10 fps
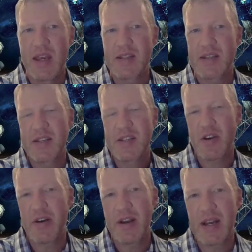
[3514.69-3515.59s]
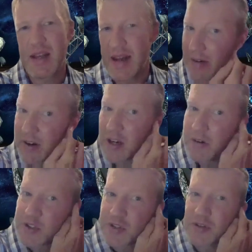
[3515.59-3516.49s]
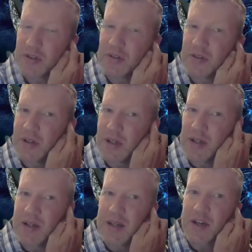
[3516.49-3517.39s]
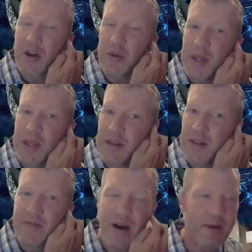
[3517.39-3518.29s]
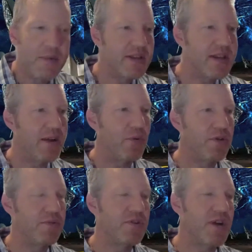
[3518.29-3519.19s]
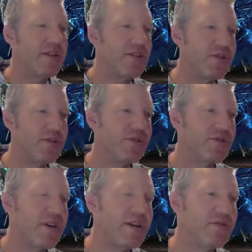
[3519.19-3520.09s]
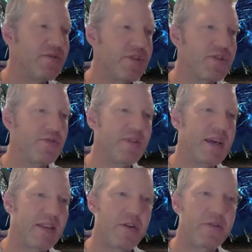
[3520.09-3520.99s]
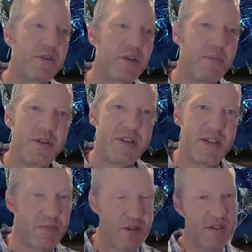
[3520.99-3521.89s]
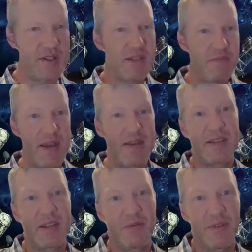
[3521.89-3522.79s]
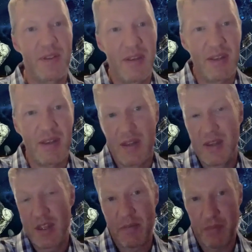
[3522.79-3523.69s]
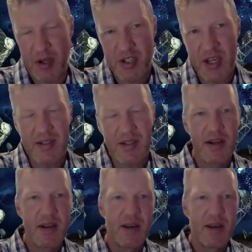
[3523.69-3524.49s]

It's historically an agricultural economy in the environment, and what we're trying to do is trying to ensure that the local community is participating within the project